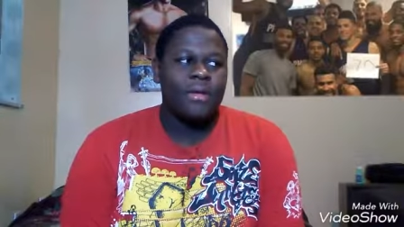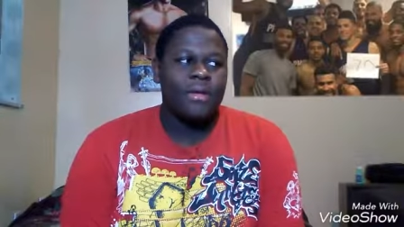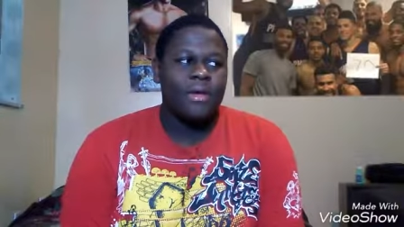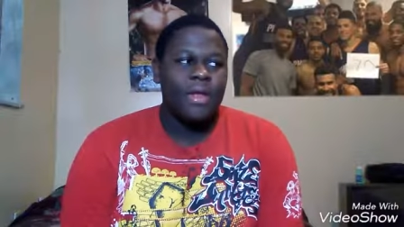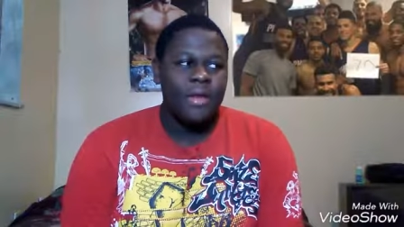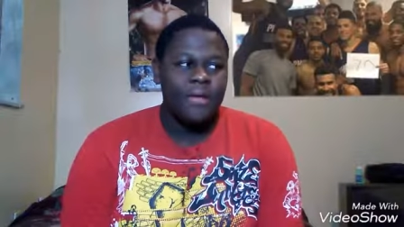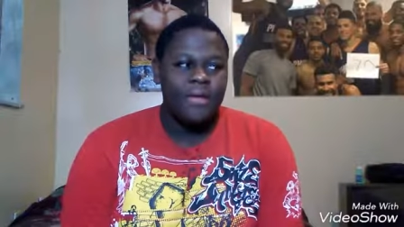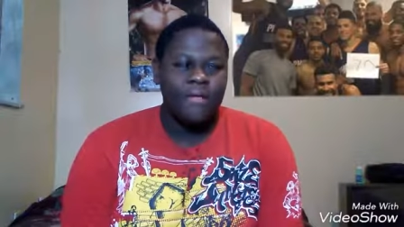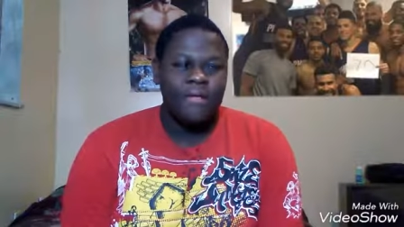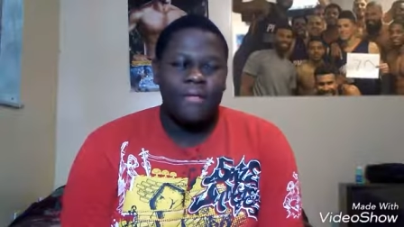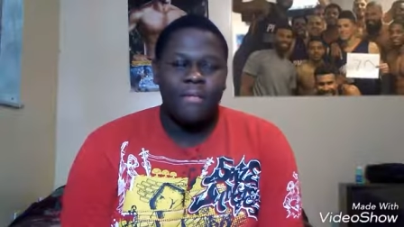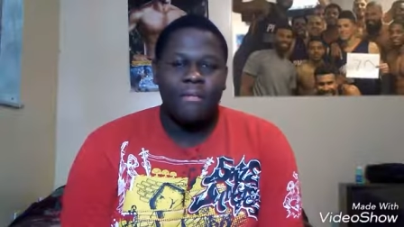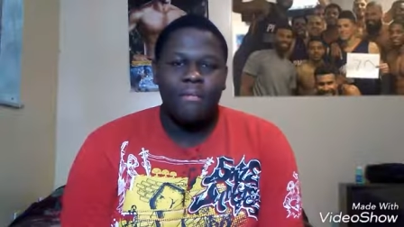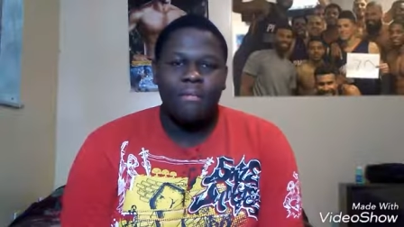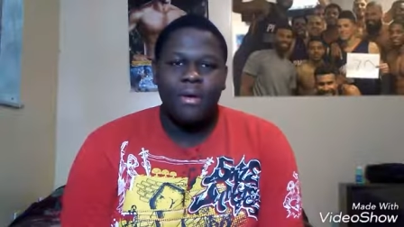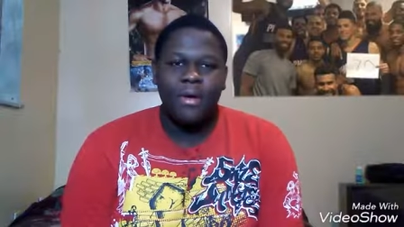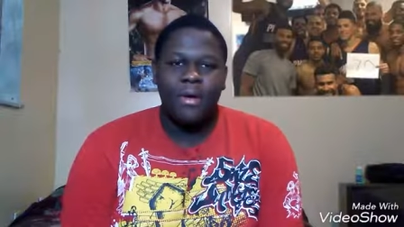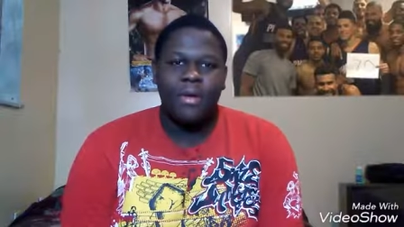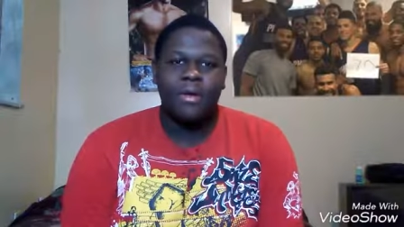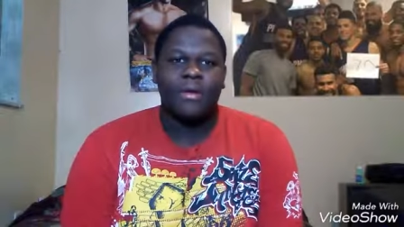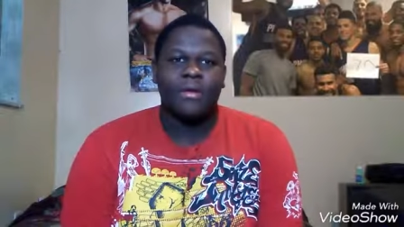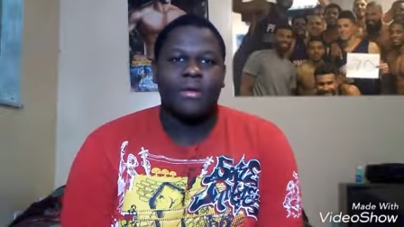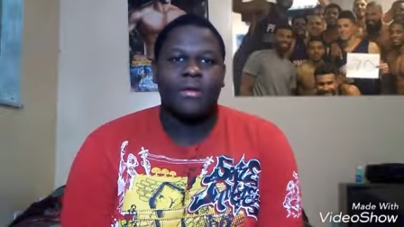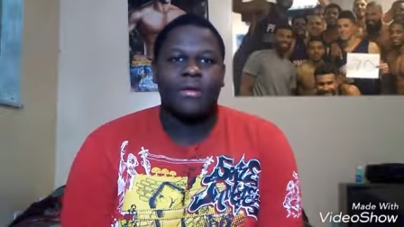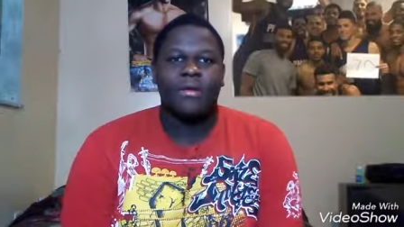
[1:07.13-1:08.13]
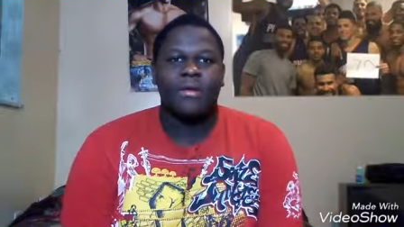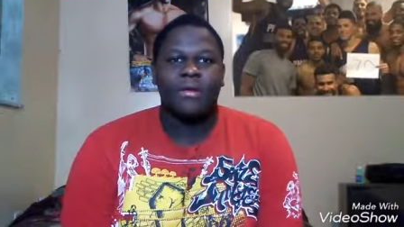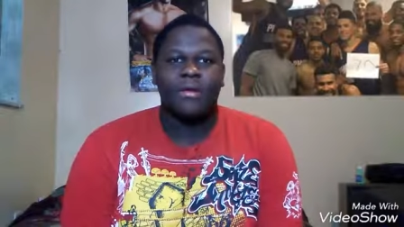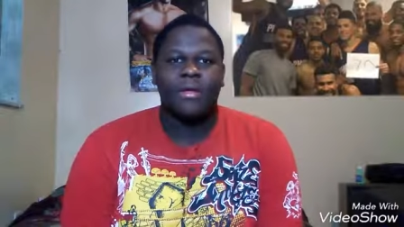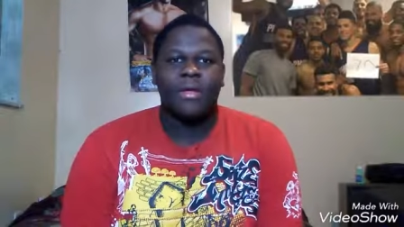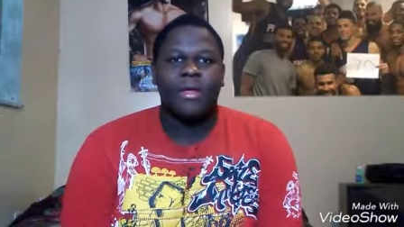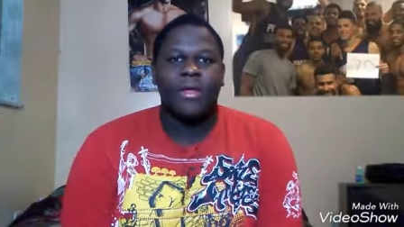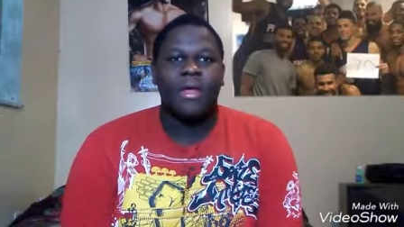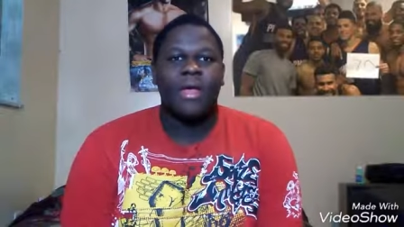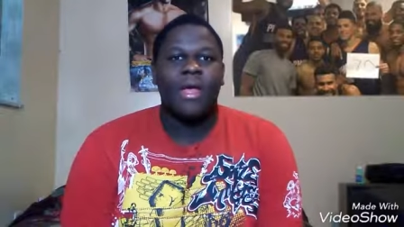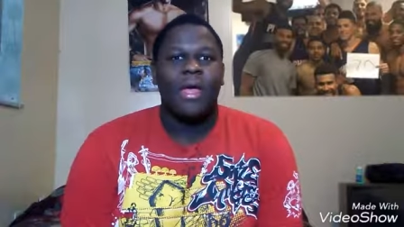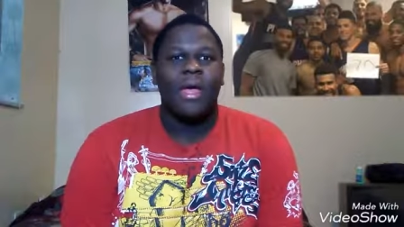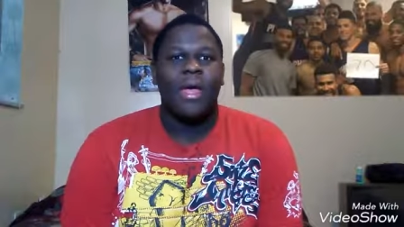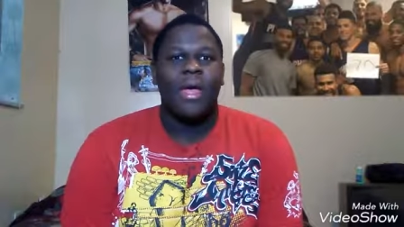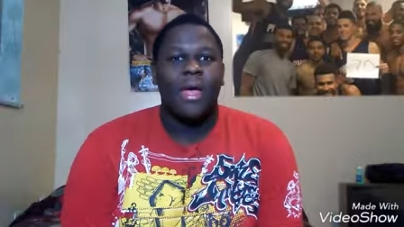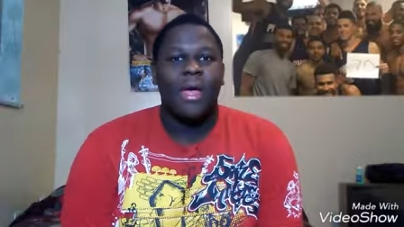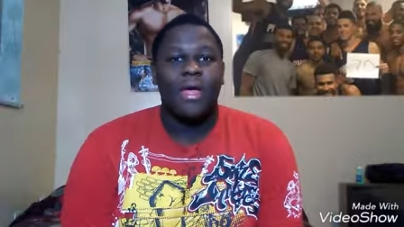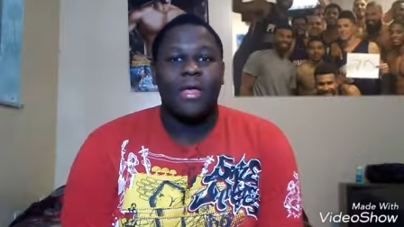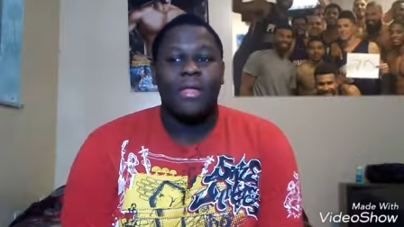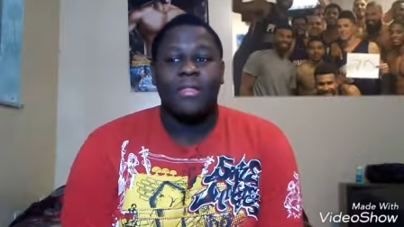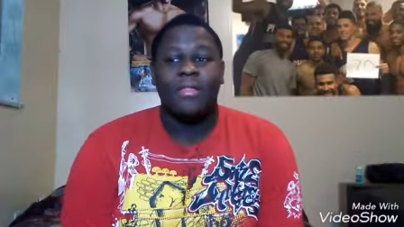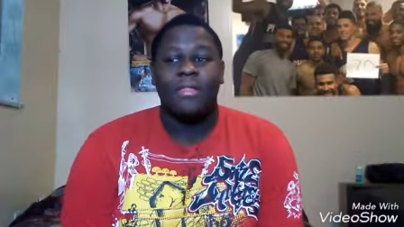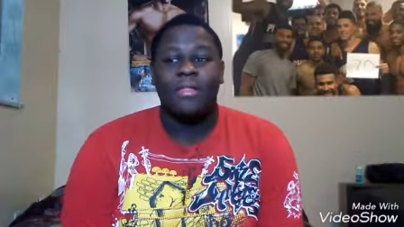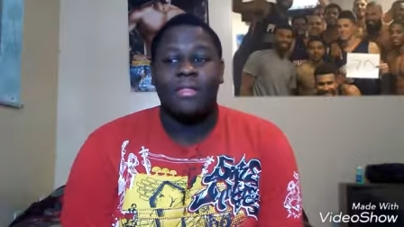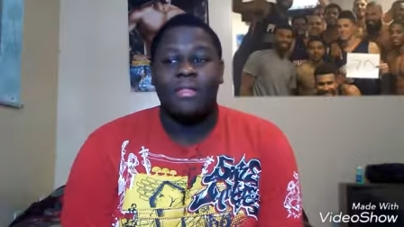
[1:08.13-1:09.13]
Devin Booker
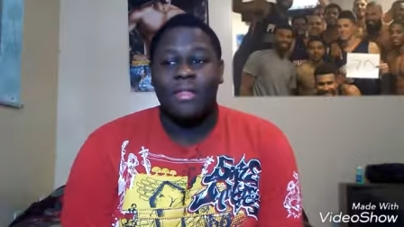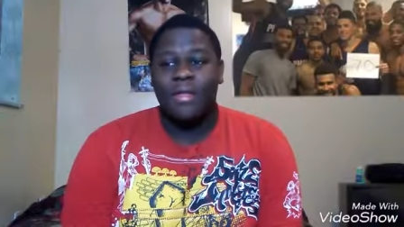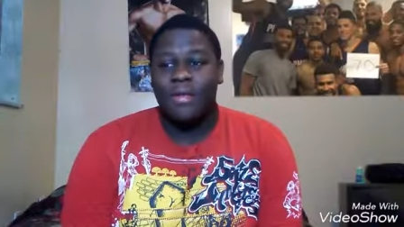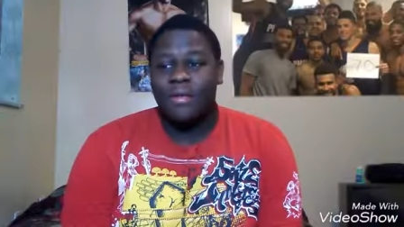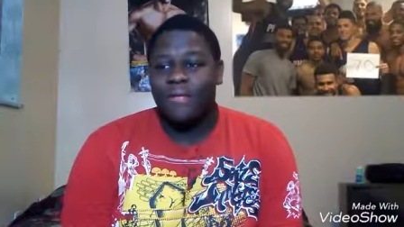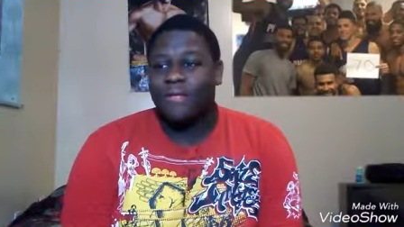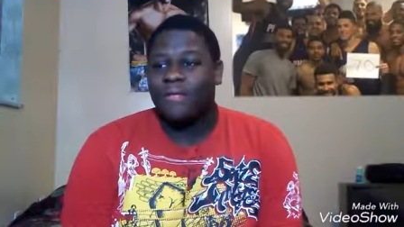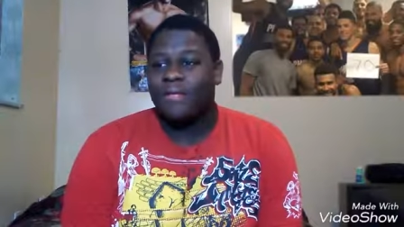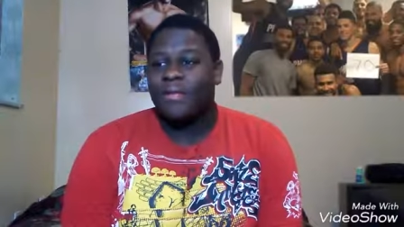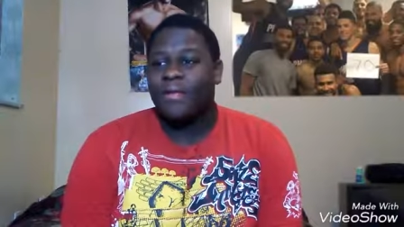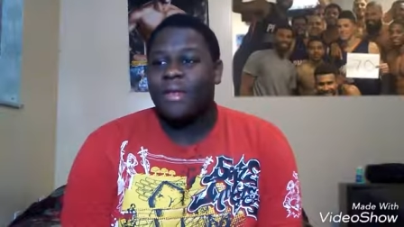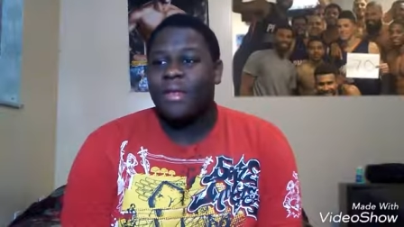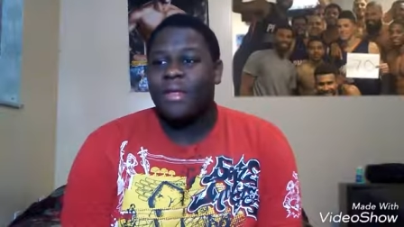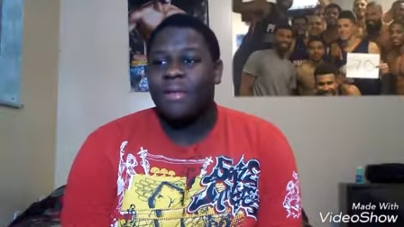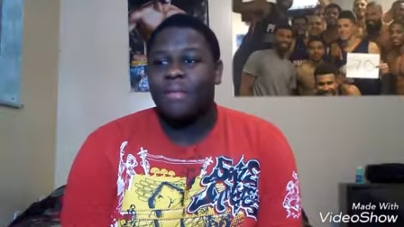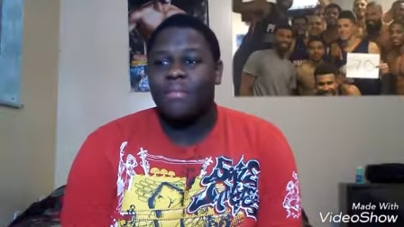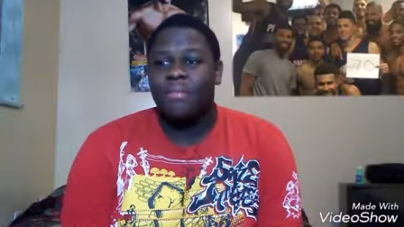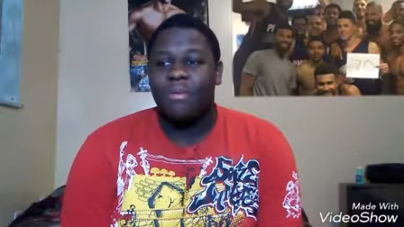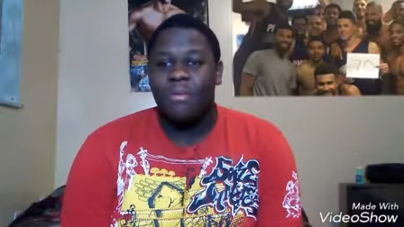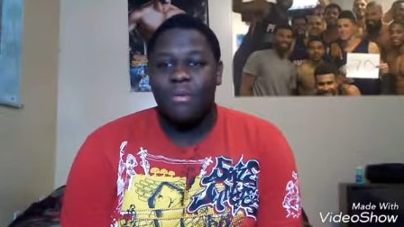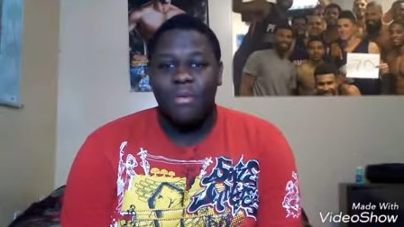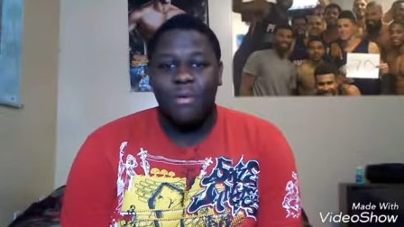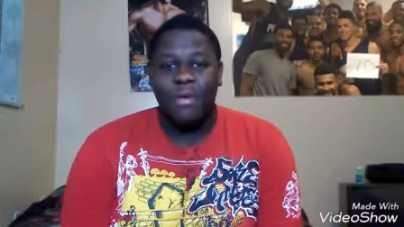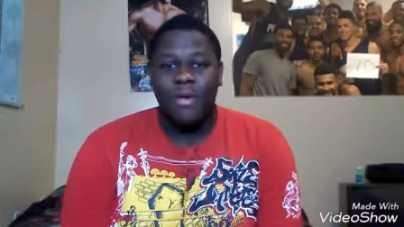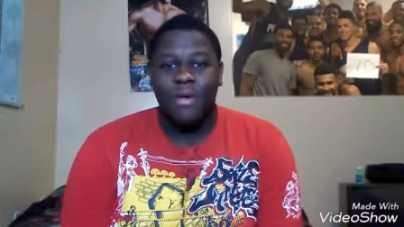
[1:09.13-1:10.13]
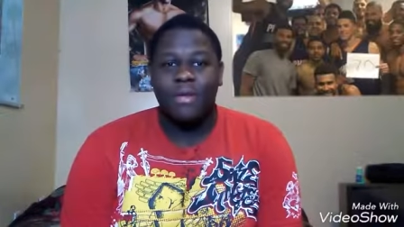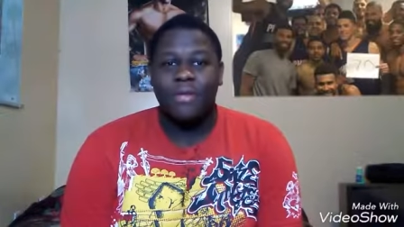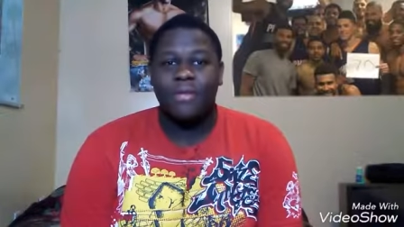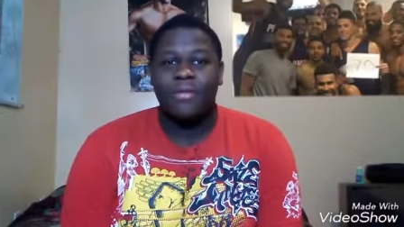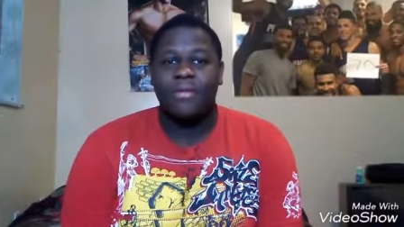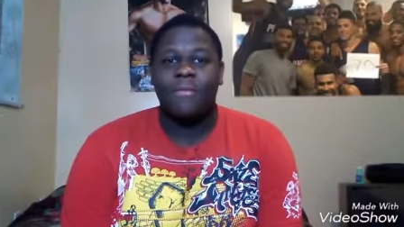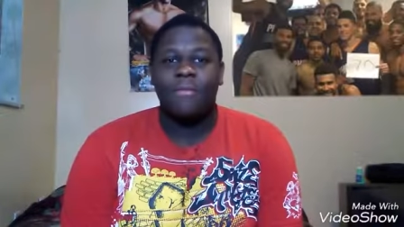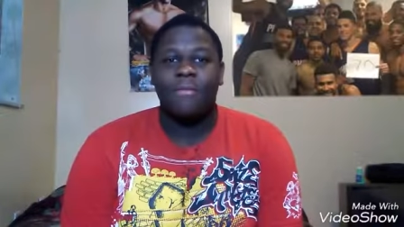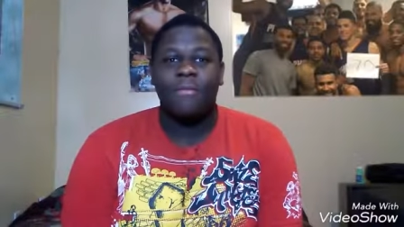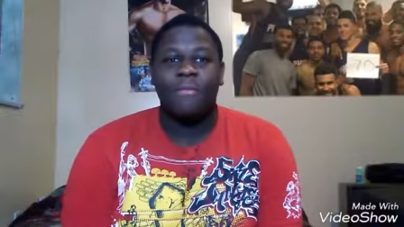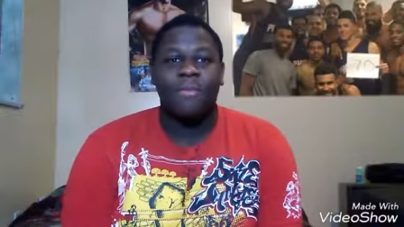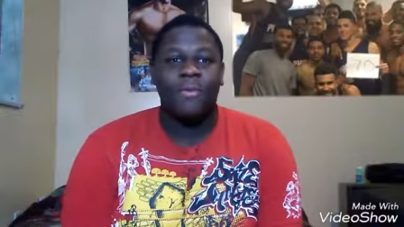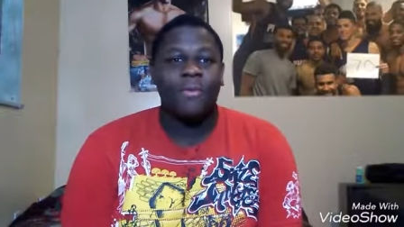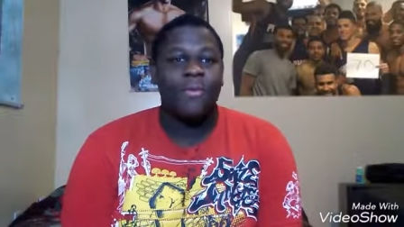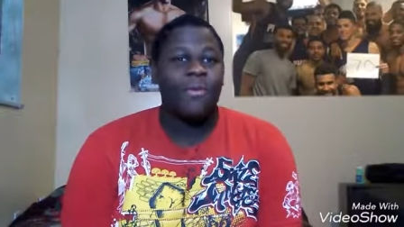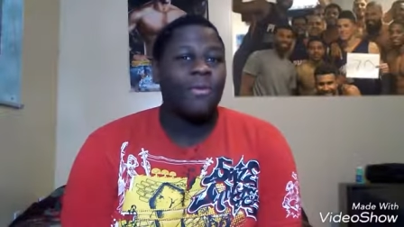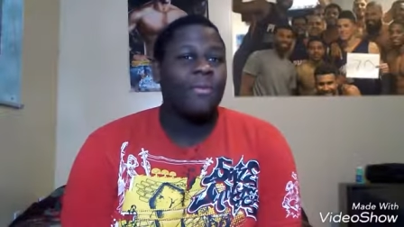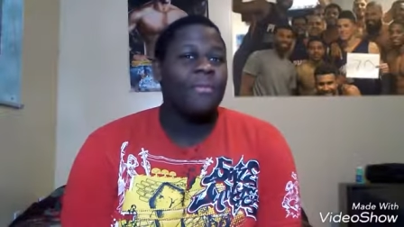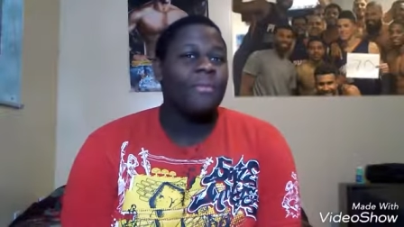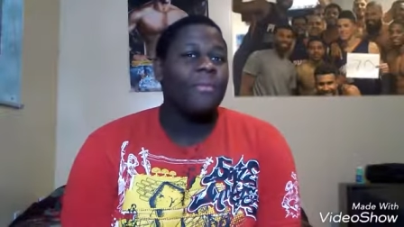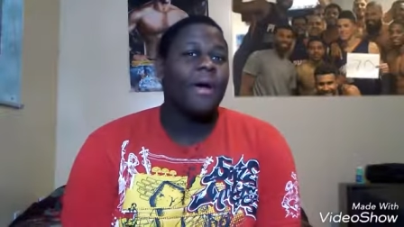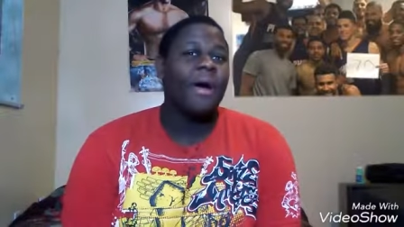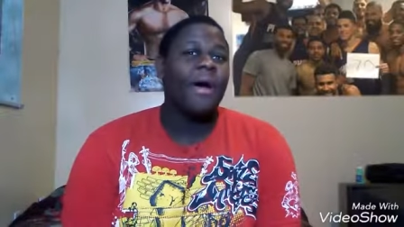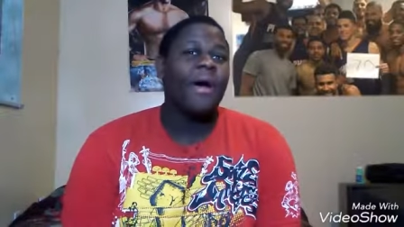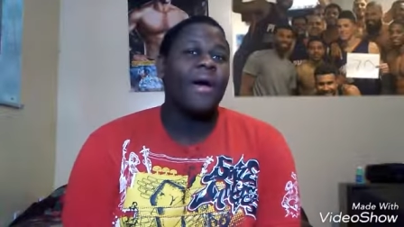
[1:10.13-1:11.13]
had 70 points.
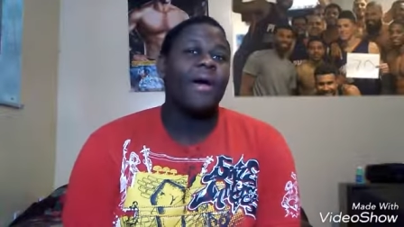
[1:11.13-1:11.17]
Boy,